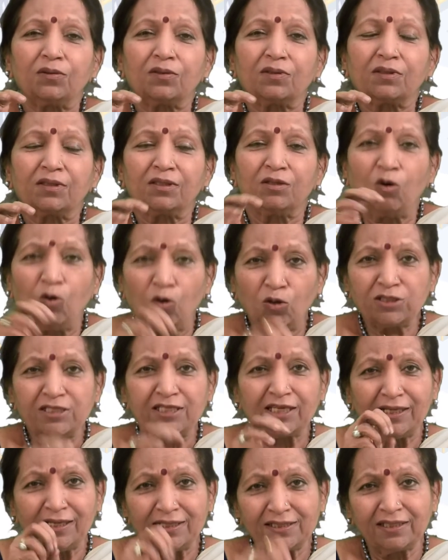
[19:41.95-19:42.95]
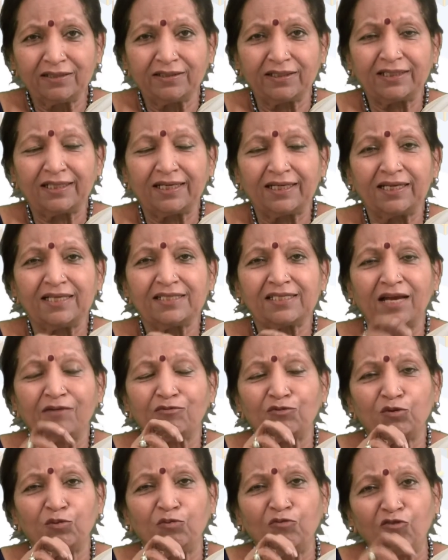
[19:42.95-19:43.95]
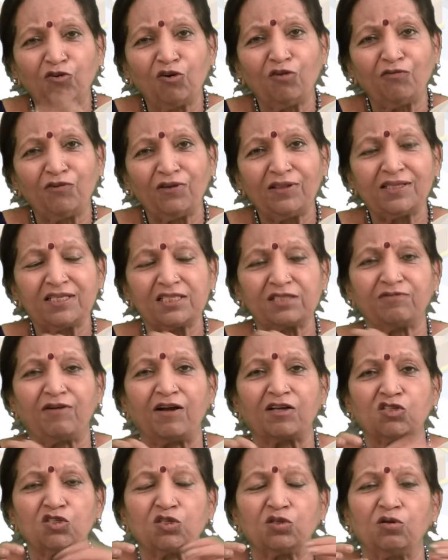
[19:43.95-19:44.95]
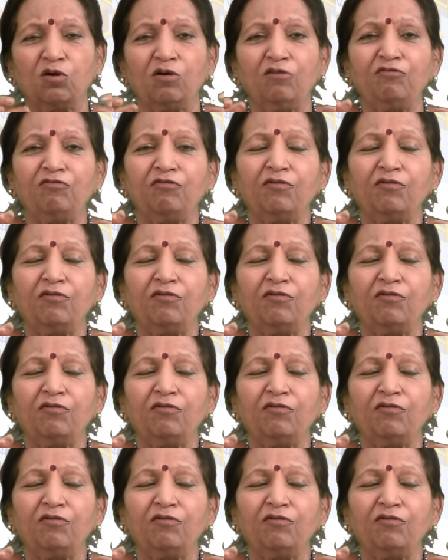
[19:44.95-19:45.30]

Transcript: the wholesalers and retailers have to fulfill this function of